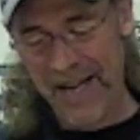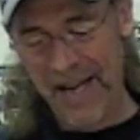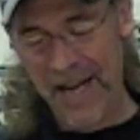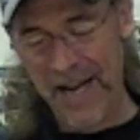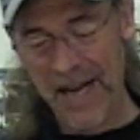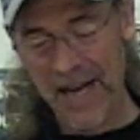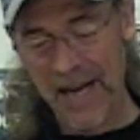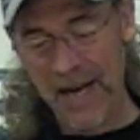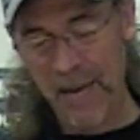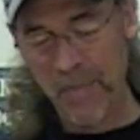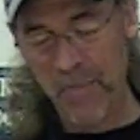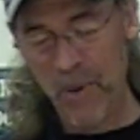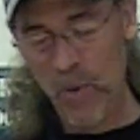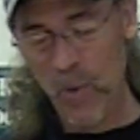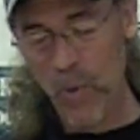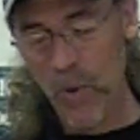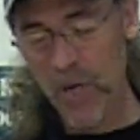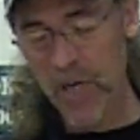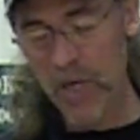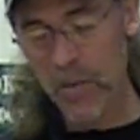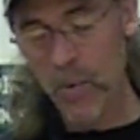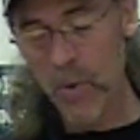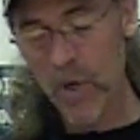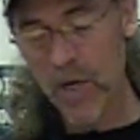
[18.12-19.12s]
Uh, but
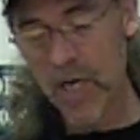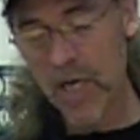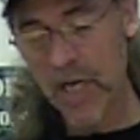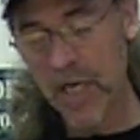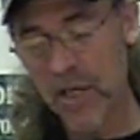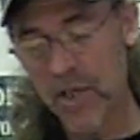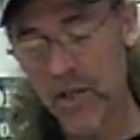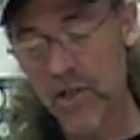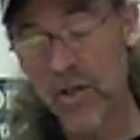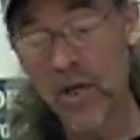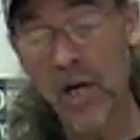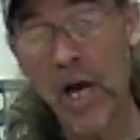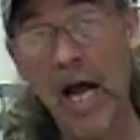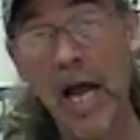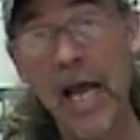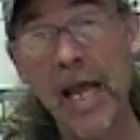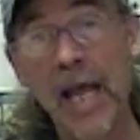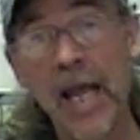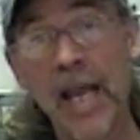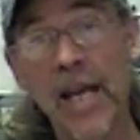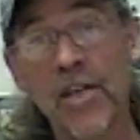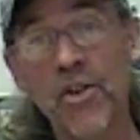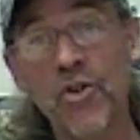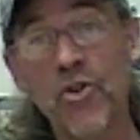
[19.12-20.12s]
we're, we're going to tie
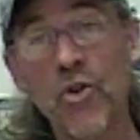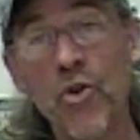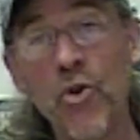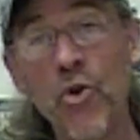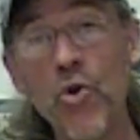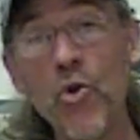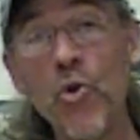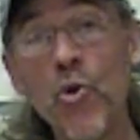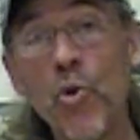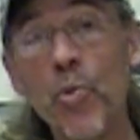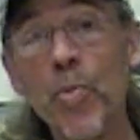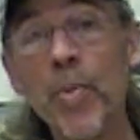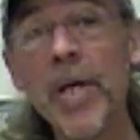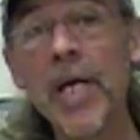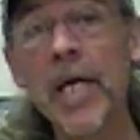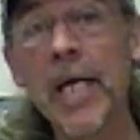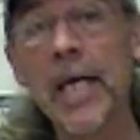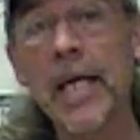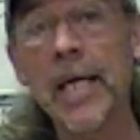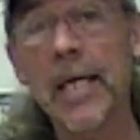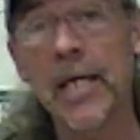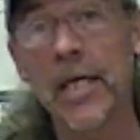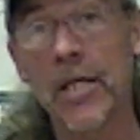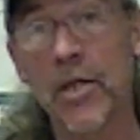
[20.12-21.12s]
a tube
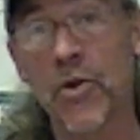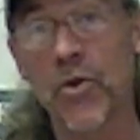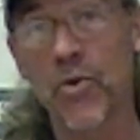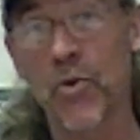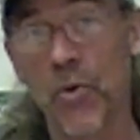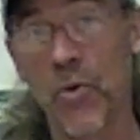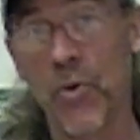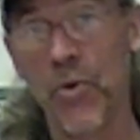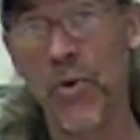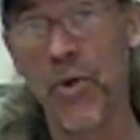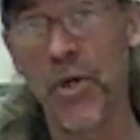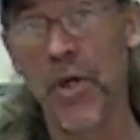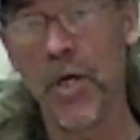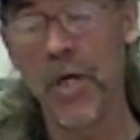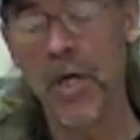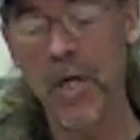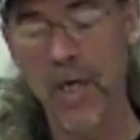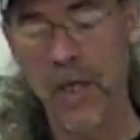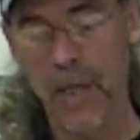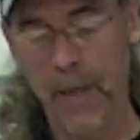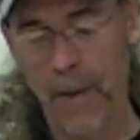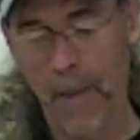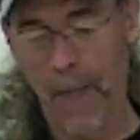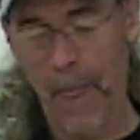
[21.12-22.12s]
intruder
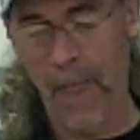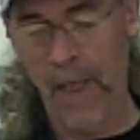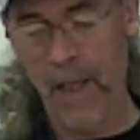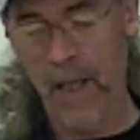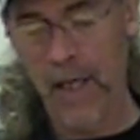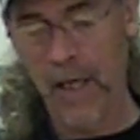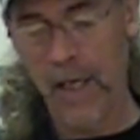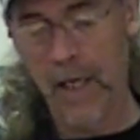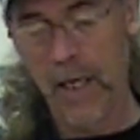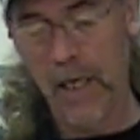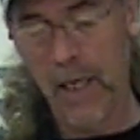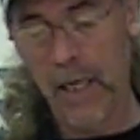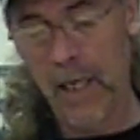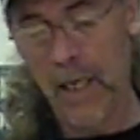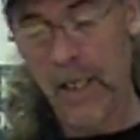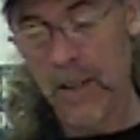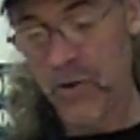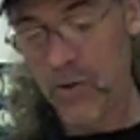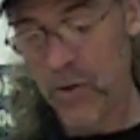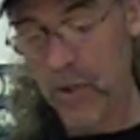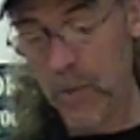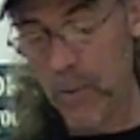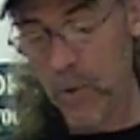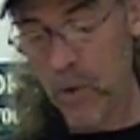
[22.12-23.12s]

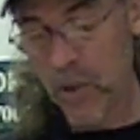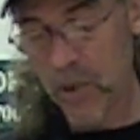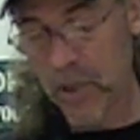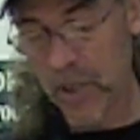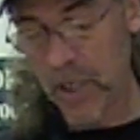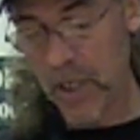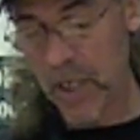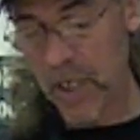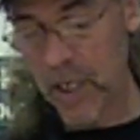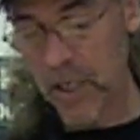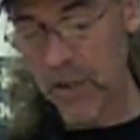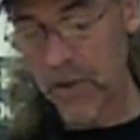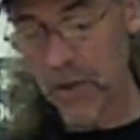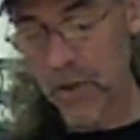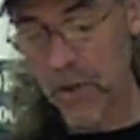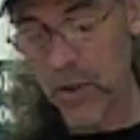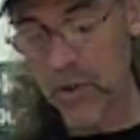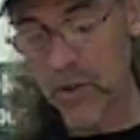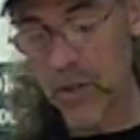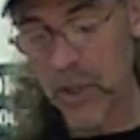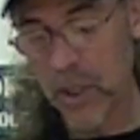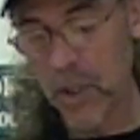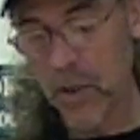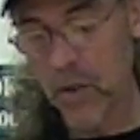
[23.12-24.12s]
similar to this.
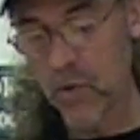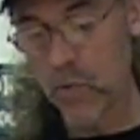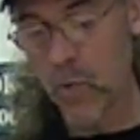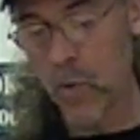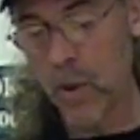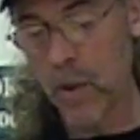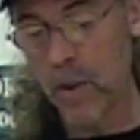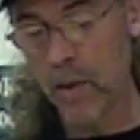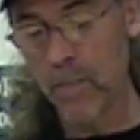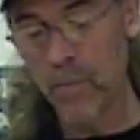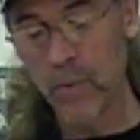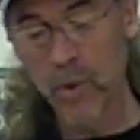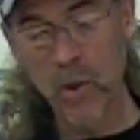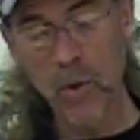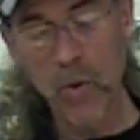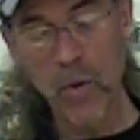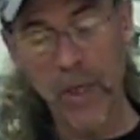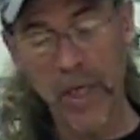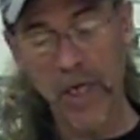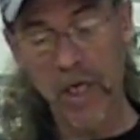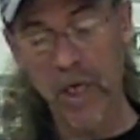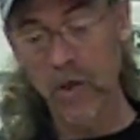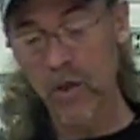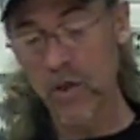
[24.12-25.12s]
Here's, here's one with blue
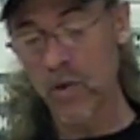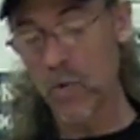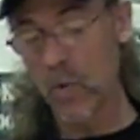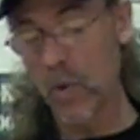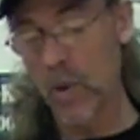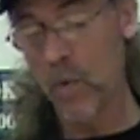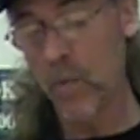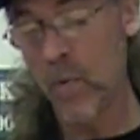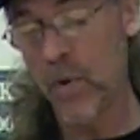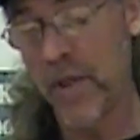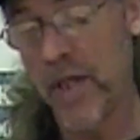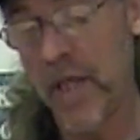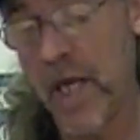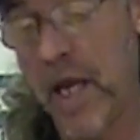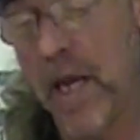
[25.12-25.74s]
wing. Here's one with